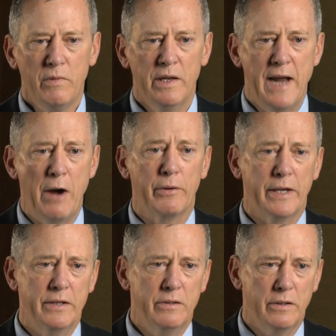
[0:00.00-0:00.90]
Now,
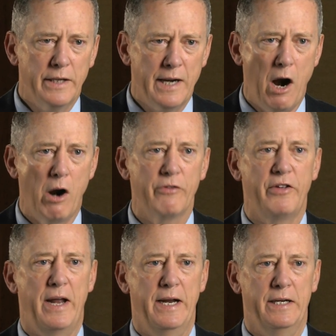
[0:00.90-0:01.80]
in our
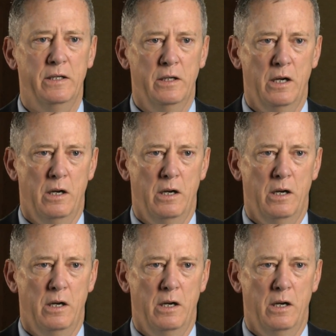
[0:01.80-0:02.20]
setting,